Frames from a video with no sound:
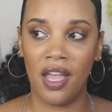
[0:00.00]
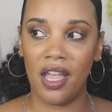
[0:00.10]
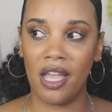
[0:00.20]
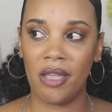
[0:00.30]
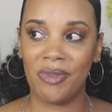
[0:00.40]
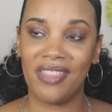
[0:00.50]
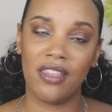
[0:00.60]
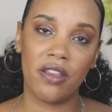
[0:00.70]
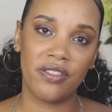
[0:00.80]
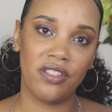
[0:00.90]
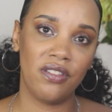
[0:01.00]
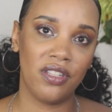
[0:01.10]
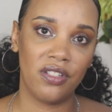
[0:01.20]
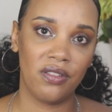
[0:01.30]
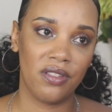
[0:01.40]
Um, and then also you
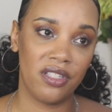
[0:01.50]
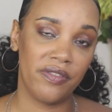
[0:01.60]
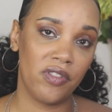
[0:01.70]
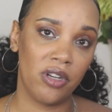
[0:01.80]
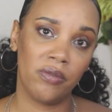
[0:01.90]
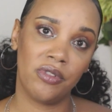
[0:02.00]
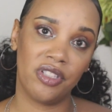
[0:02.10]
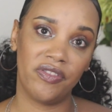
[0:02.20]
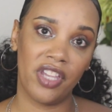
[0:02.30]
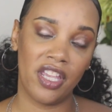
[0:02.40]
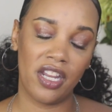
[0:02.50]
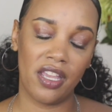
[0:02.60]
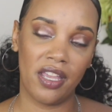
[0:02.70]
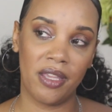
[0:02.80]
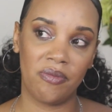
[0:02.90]
can do the Sephora Rouge event
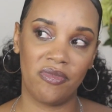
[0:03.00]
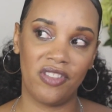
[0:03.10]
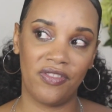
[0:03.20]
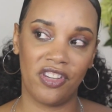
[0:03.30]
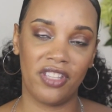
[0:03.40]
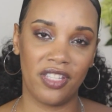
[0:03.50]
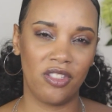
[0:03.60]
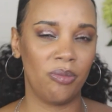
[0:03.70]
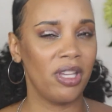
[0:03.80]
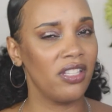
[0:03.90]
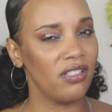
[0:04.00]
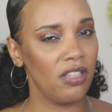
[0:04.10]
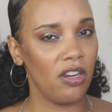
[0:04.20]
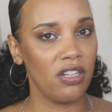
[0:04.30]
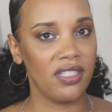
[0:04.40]
um, if you're on that too, but
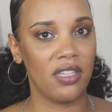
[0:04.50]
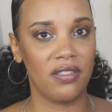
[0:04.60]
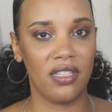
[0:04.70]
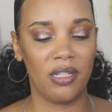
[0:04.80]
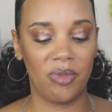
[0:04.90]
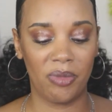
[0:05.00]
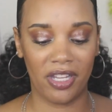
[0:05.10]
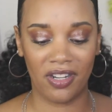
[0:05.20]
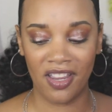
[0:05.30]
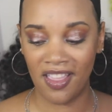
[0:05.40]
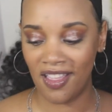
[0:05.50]
her sales tend to be better.